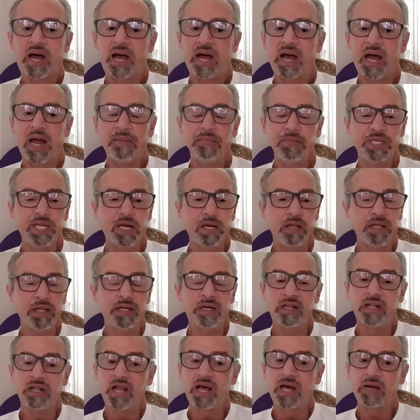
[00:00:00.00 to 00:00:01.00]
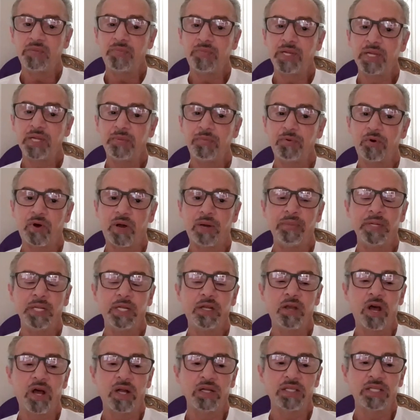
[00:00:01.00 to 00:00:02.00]
I'm telling a lot of people, I'm in
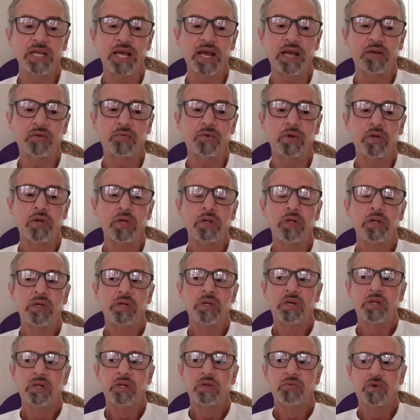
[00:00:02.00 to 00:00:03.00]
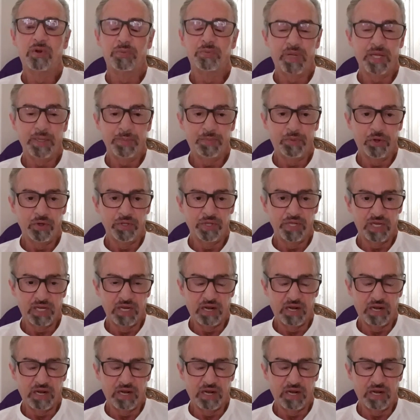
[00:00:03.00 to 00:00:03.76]
contact with people in the